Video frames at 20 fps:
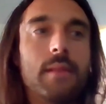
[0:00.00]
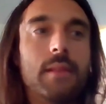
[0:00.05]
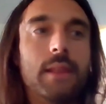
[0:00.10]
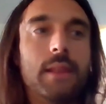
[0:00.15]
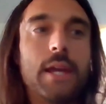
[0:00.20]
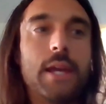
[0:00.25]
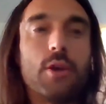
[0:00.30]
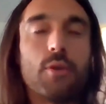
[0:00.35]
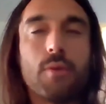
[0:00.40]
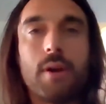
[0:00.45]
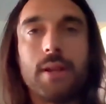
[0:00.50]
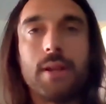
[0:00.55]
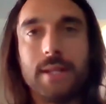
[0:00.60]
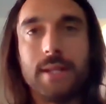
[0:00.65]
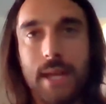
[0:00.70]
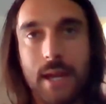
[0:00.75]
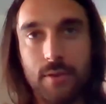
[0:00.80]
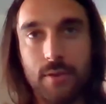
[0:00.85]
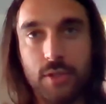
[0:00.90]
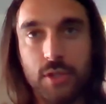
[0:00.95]
later on
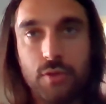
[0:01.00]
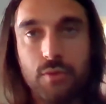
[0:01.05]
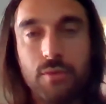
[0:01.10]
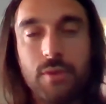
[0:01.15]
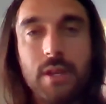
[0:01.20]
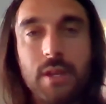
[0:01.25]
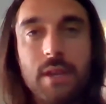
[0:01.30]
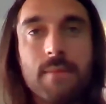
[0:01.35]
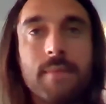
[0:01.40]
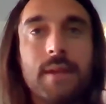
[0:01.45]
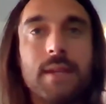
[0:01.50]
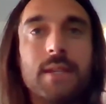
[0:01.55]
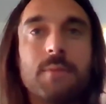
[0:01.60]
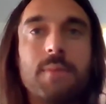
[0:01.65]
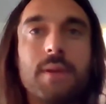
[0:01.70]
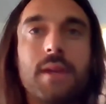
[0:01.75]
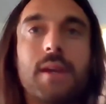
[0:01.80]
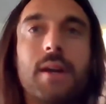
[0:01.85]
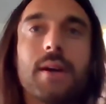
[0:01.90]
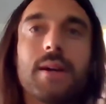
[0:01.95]
downstream is
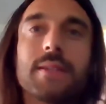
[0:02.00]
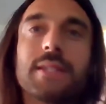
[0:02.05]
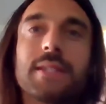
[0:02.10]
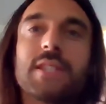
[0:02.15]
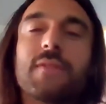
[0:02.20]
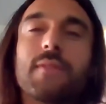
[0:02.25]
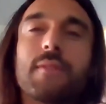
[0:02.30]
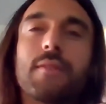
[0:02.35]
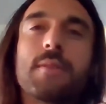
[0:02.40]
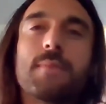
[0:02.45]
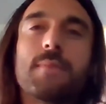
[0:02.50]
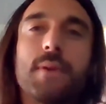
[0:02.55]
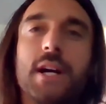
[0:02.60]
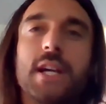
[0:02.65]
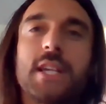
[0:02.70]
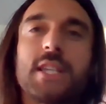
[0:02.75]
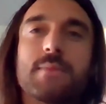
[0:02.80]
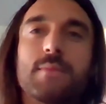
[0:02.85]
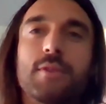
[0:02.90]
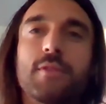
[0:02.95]
because it's very
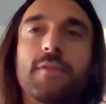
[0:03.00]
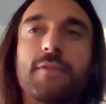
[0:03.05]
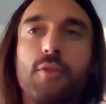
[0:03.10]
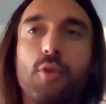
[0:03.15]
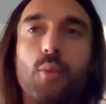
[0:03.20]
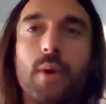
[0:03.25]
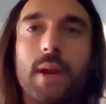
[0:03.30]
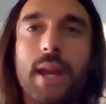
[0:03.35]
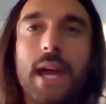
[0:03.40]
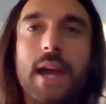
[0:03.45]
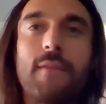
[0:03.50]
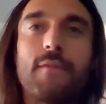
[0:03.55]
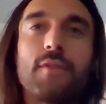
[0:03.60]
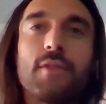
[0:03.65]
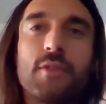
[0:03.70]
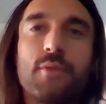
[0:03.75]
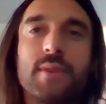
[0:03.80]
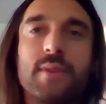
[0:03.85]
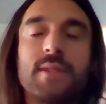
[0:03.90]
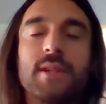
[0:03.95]
possible for whatever
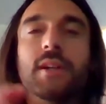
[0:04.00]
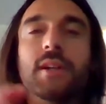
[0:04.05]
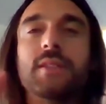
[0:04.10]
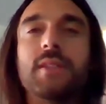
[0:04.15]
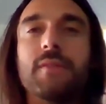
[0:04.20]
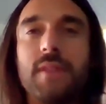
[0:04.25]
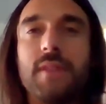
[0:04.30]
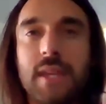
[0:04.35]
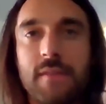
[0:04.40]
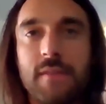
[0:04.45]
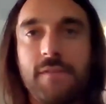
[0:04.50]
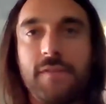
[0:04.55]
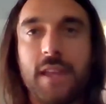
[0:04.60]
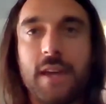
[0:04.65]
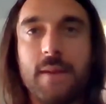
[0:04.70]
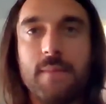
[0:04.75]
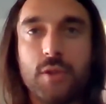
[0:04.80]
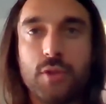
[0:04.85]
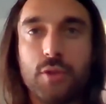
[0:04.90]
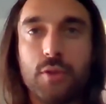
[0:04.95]
the result of the
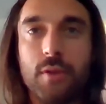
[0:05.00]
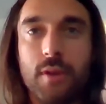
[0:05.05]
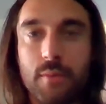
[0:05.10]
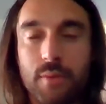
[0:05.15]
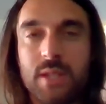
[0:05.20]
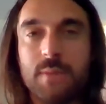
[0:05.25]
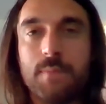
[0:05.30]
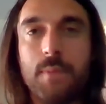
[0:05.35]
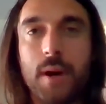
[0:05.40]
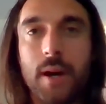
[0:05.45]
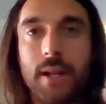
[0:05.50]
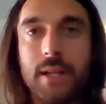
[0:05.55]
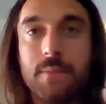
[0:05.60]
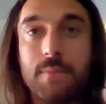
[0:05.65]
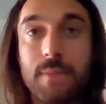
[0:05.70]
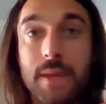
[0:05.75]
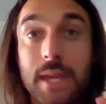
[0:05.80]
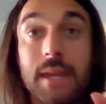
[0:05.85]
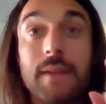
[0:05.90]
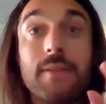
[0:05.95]
inflammatory response
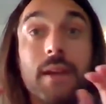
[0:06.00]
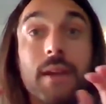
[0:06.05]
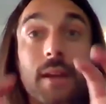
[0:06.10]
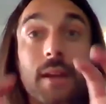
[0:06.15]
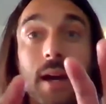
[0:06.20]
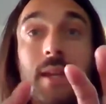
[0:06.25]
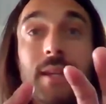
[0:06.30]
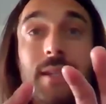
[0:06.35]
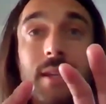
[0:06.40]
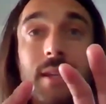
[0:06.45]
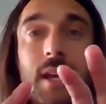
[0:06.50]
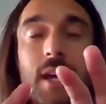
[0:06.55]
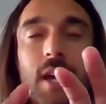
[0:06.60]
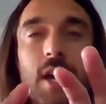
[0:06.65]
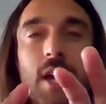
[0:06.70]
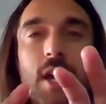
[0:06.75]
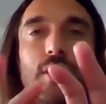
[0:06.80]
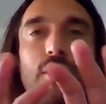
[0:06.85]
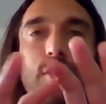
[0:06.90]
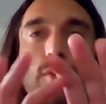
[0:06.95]
being in the gut
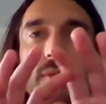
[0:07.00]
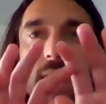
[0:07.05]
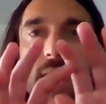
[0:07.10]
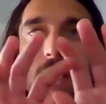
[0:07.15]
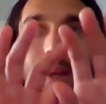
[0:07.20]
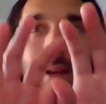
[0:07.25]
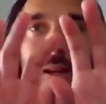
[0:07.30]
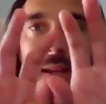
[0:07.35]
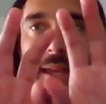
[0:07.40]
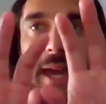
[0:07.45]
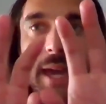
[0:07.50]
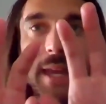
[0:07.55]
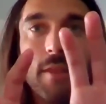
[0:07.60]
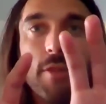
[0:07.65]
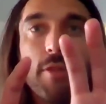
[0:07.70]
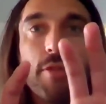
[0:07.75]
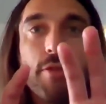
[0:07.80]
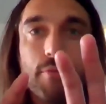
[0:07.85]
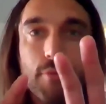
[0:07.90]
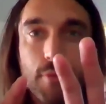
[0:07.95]
to then get
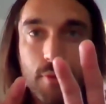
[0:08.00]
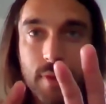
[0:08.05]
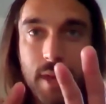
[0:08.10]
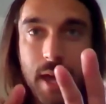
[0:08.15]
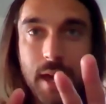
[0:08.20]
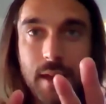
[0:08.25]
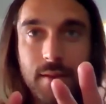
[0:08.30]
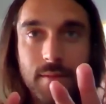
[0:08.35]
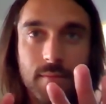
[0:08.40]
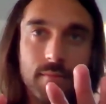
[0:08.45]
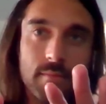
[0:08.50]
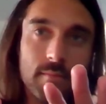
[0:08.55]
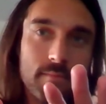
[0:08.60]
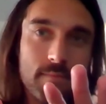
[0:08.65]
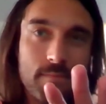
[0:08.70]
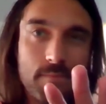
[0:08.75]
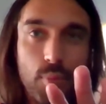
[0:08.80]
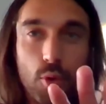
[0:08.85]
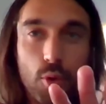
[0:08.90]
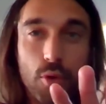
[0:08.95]
through that
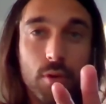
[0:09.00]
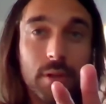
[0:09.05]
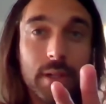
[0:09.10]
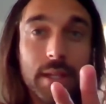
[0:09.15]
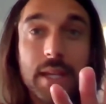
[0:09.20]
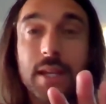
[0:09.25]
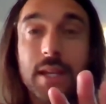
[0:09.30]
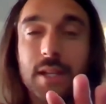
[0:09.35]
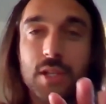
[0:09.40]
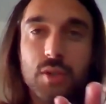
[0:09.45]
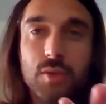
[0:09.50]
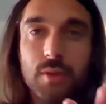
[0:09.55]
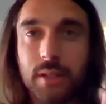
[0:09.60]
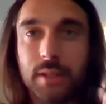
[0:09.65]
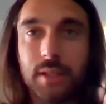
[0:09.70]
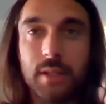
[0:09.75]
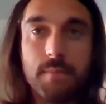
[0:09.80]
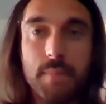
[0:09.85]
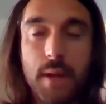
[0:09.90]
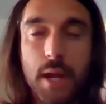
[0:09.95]
poorly
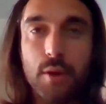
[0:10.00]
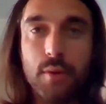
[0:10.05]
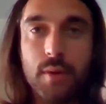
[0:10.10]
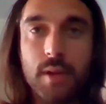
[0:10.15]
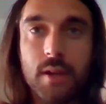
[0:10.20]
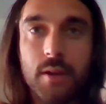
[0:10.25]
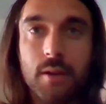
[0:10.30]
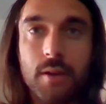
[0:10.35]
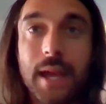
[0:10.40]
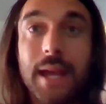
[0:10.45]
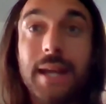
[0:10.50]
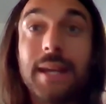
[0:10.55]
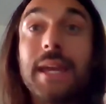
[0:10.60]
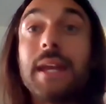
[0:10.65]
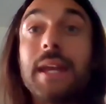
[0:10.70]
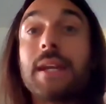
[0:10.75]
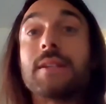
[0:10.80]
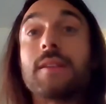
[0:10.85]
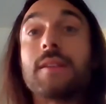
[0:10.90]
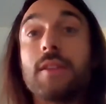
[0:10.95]
constructed barrier and
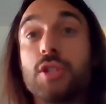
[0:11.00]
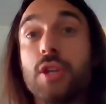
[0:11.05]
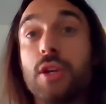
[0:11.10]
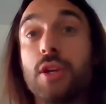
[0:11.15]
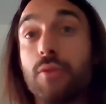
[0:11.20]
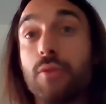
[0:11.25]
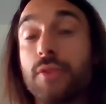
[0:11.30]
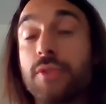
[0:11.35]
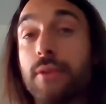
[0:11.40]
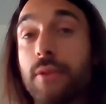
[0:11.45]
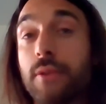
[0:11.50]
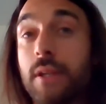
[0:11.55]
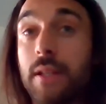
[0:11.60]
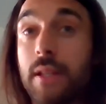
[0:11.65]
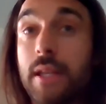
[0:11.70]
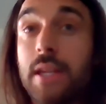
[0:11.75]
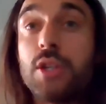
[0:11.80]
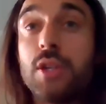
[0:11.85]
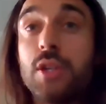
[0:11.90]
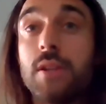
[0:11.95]
get into the general
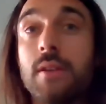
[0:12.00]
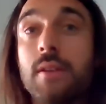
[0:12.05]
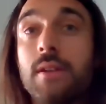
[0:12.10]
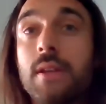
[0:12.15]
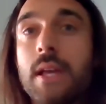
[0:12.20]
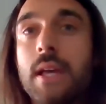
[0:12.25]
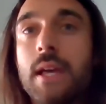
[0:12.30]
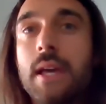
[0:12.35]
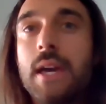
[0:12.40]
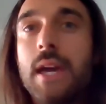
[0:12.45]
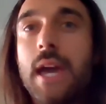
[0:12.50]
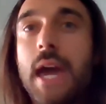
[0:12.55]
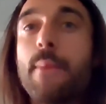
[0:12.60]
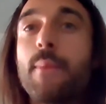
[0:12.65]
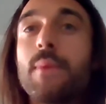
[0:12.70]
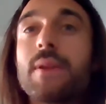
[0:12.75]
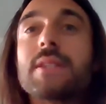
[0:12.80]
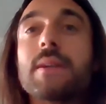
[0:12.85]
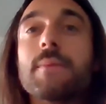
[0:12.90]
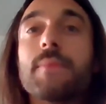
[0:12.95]
circulation. And
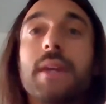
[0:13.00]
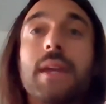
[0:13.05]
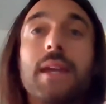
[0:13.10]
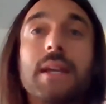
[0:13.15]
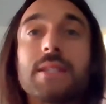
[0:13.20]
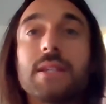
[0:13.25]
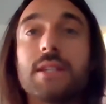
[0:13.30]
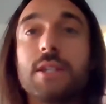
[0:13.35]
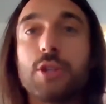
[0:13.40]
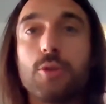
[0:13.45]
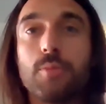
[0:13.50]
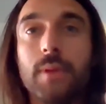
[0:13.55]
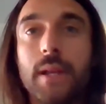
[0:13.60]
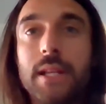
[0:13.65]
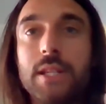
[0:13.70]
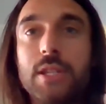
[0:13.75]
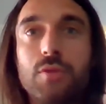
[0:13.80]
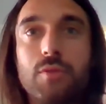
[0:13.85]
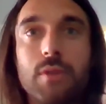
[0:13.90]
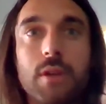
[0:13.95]
when something gets into your
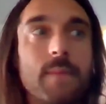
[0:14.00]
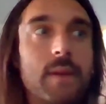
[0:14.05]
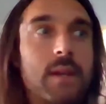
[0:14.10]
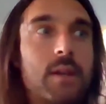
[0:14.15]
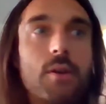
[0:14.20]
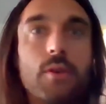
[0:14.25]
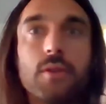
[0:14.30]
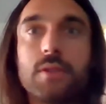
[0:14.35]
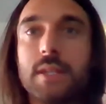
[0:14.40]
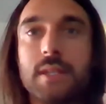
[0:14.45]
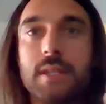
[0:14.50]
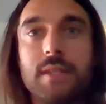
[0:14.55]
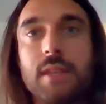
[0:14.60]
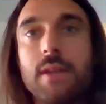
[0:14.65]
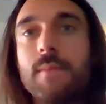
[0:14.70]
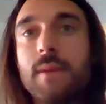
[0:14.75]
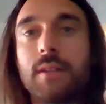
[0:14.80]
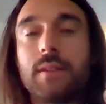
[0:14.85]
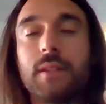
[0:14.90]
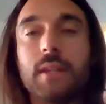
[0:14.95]
bloodstream, it goes
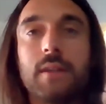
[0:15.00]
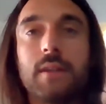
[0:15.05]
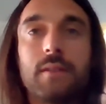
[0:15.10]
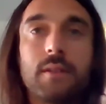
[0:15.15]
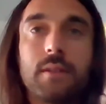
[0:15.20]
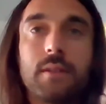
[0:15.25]
systemically.